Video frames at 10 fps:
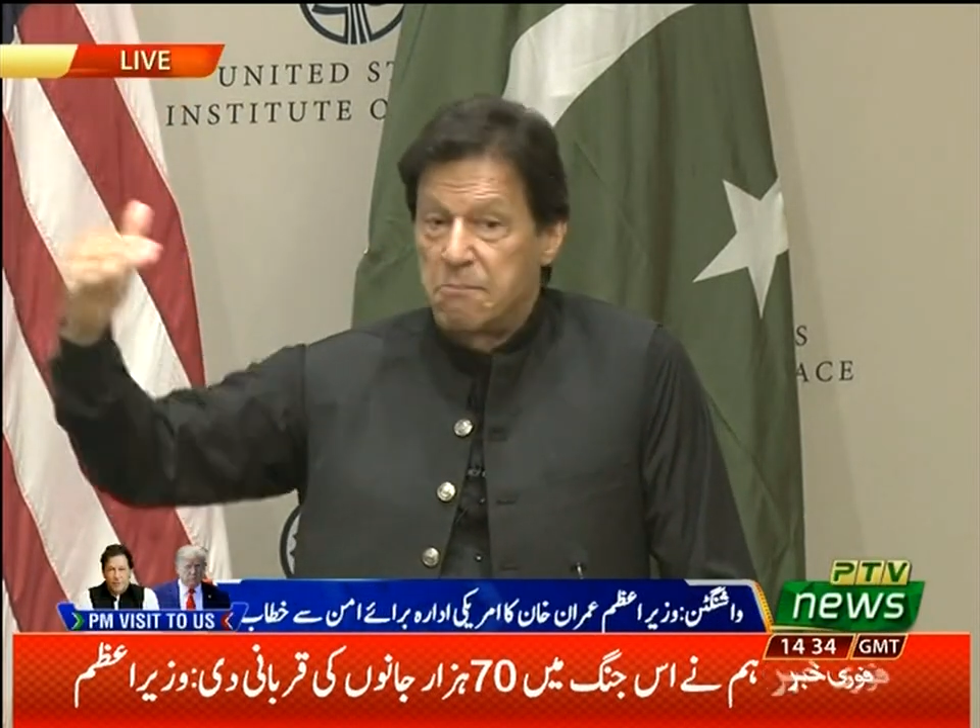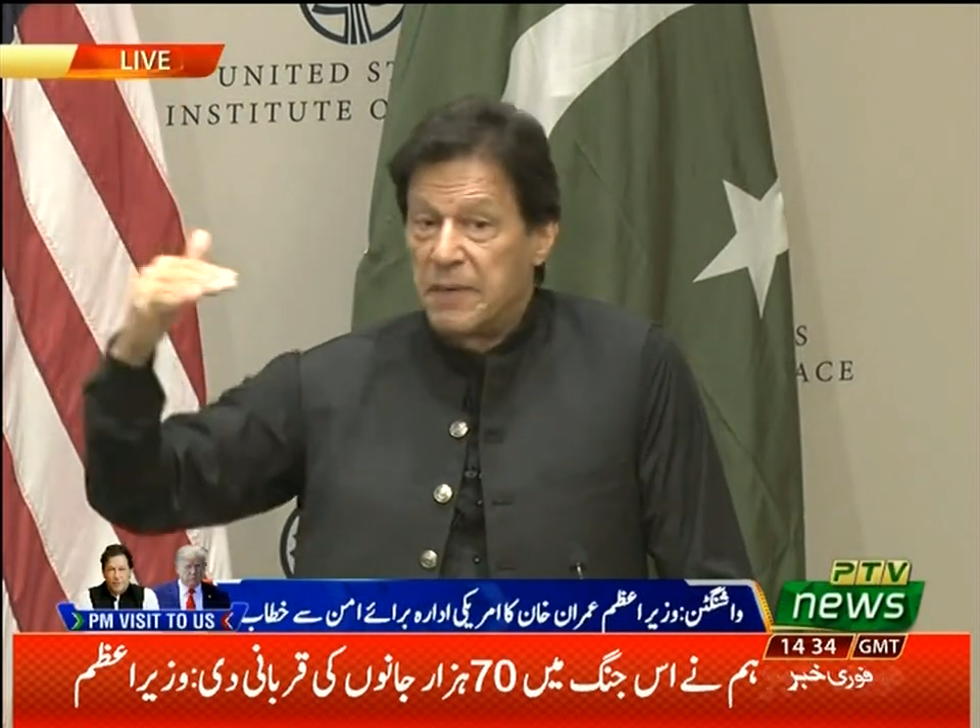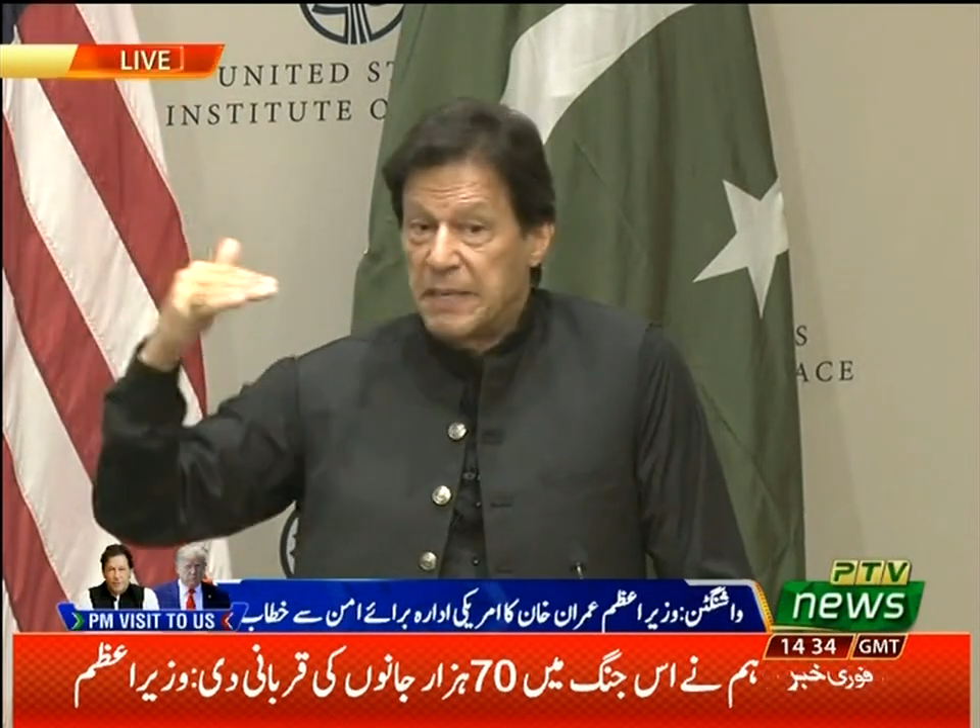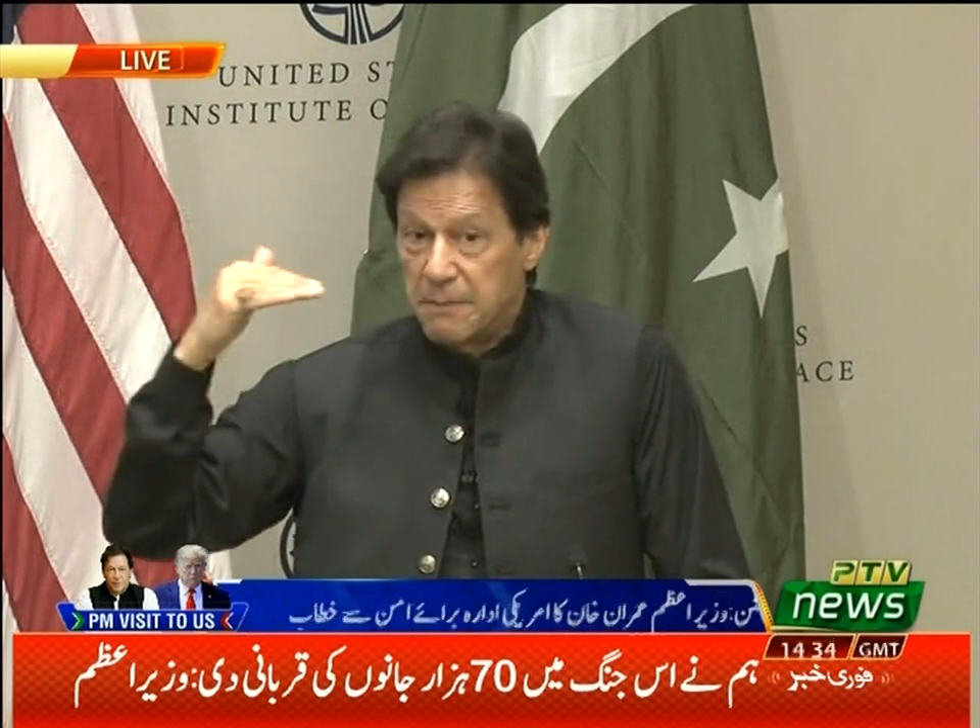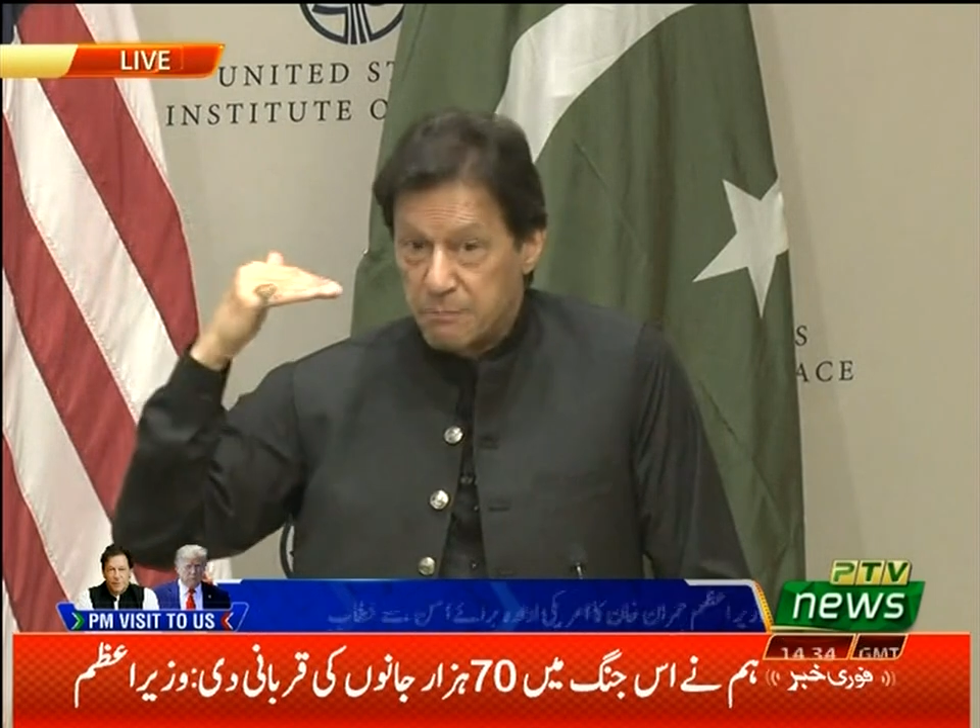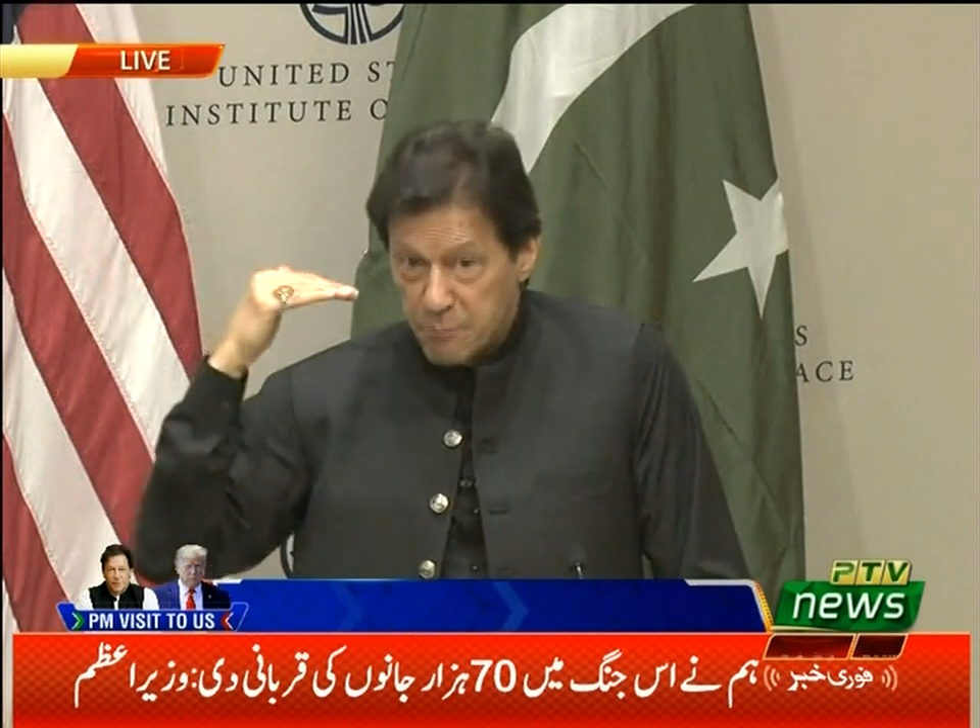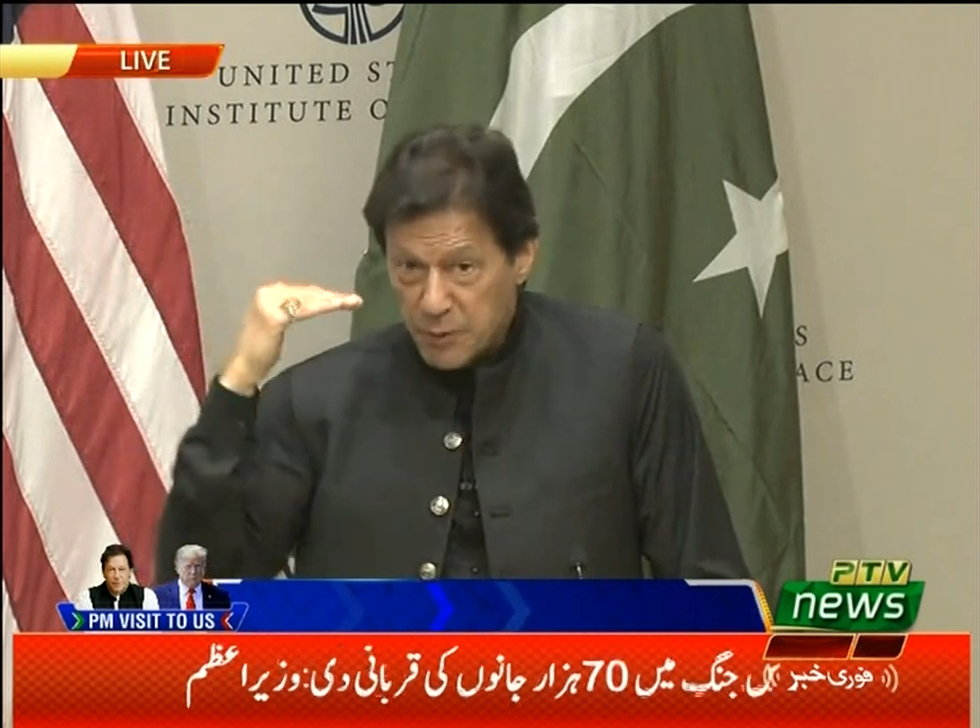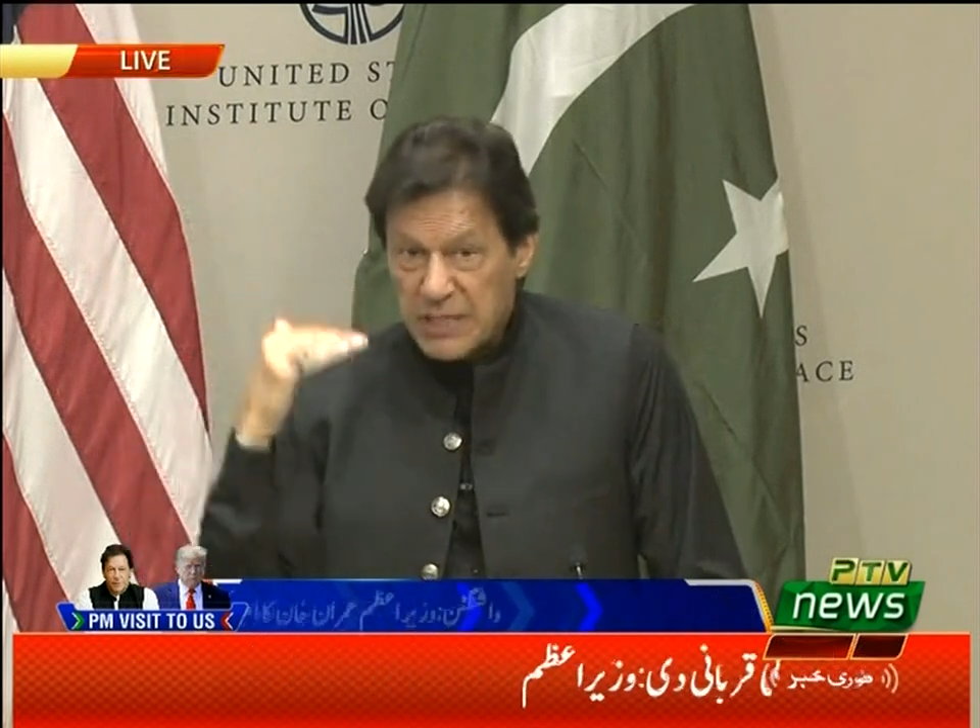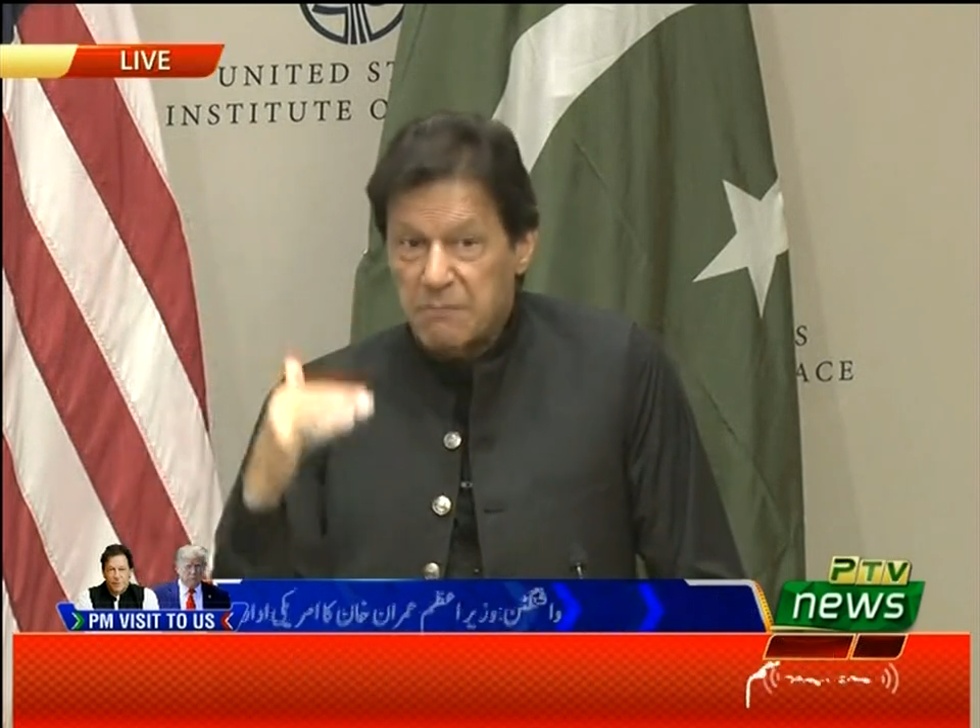but putting